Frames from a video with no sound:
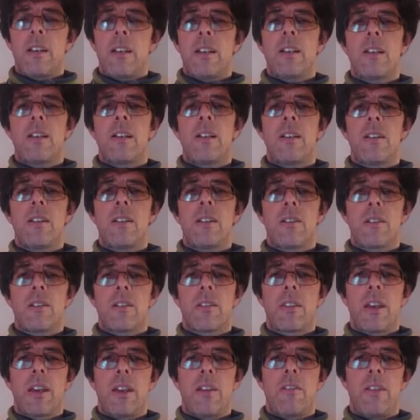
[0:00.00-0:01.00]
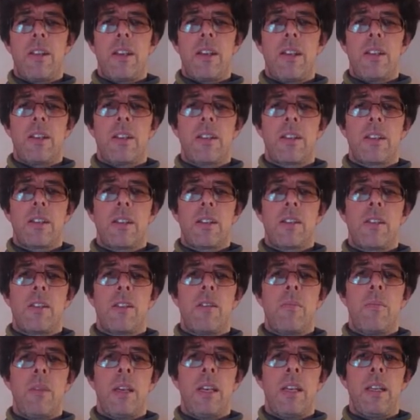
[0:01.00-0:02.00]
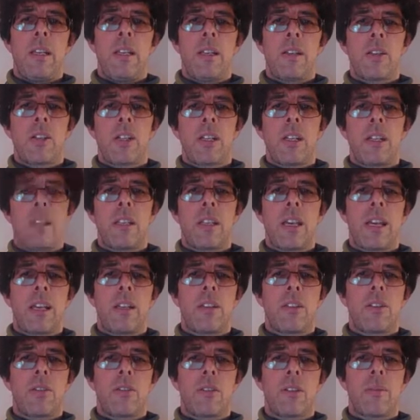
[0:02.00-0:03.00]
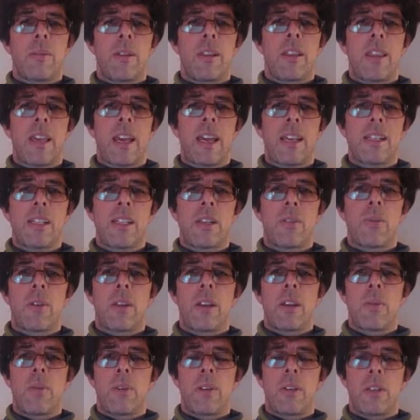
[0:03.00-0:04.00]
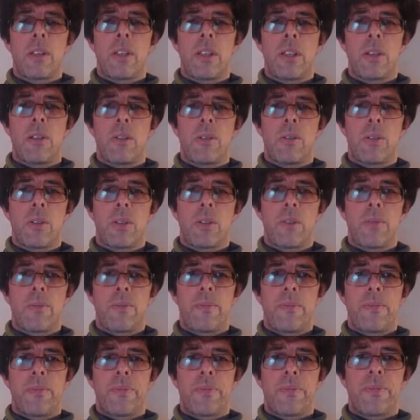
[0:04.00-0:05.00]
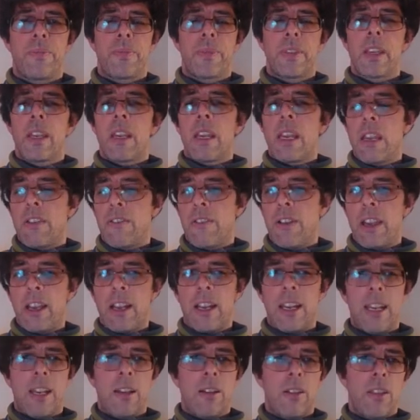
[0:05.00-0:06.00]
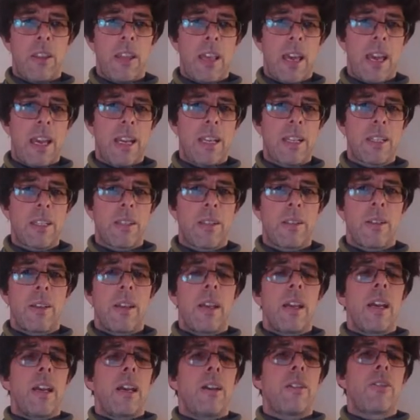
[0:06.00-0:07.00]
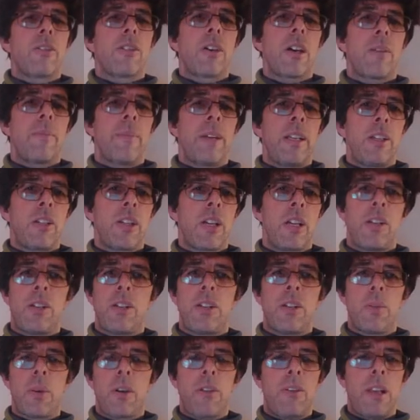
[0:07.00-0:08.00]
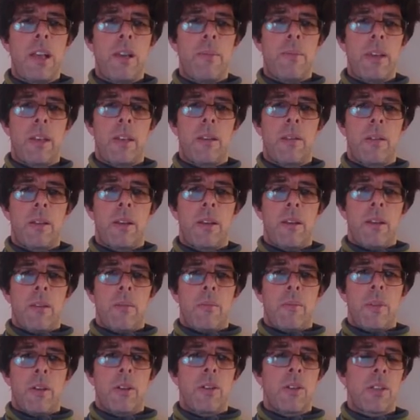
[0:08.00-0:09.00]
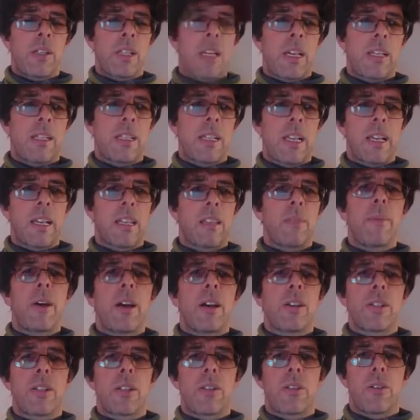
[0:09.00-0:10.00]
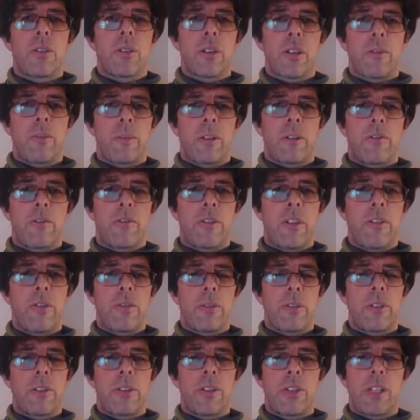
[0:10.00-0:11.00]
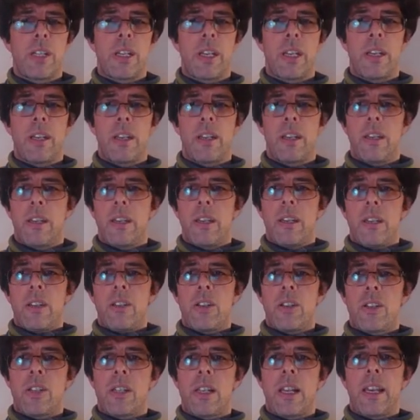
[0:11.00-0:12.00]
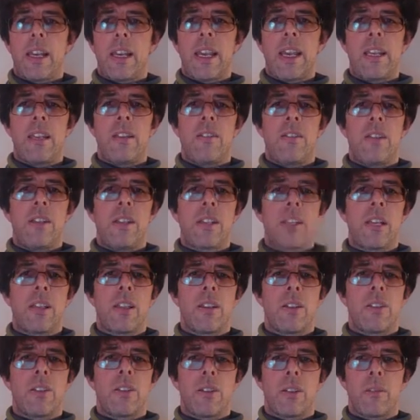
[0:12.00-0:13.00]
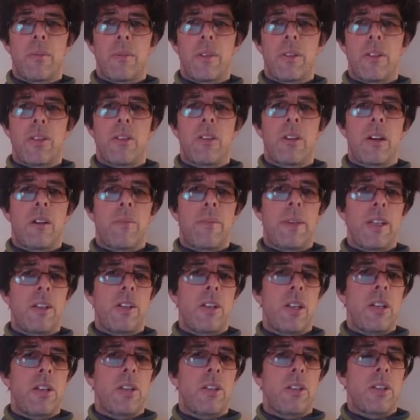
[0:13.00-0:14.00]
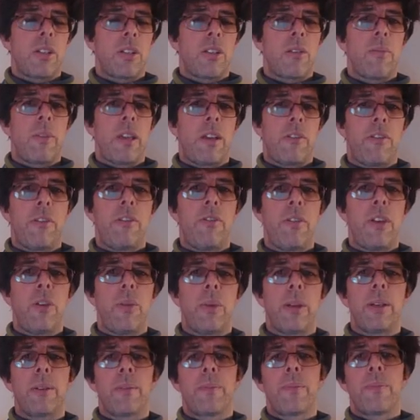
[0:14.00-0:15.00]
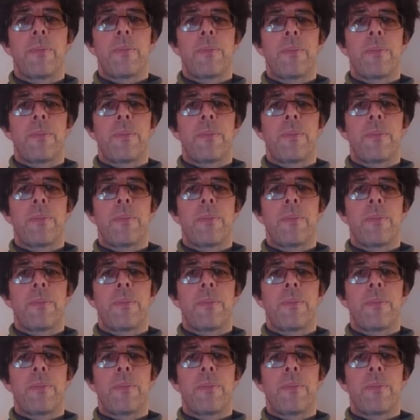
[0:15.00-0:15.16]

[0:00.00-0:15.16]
Ah, look, there it is, the meaning sheet, that document. That's the one I want to use. If I click on that and try and make changes, it won't let me, because that's like the master document for everyone to see. Just like any of these other documents, you can't make changes to them, they're for viewing.